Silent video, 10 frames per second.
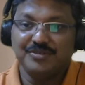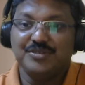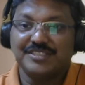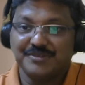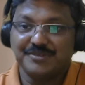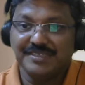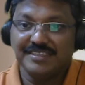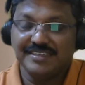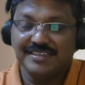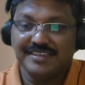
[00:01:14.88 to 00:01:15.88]
who is
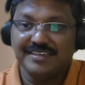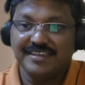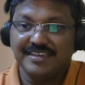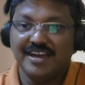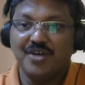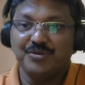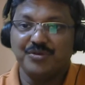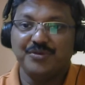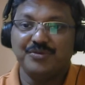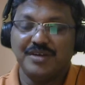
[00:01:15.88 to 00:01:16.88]
Queen and how
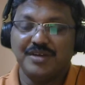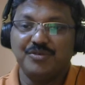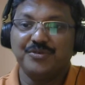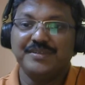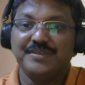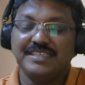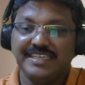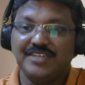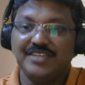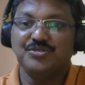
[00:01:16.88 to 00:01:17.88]
do we
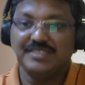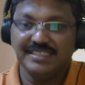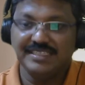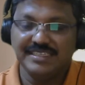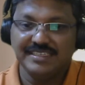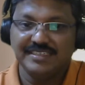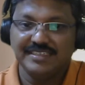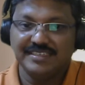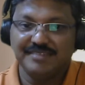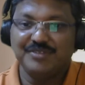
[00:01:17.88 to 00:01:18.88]
need to see
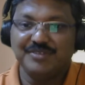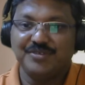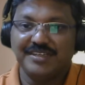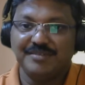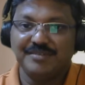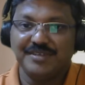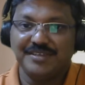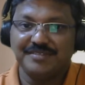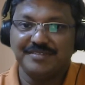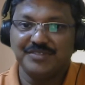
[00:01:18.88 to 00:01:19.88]
before
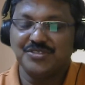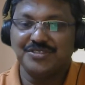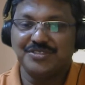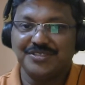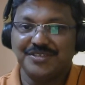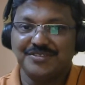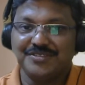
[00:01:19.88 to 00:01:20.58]
animating. This is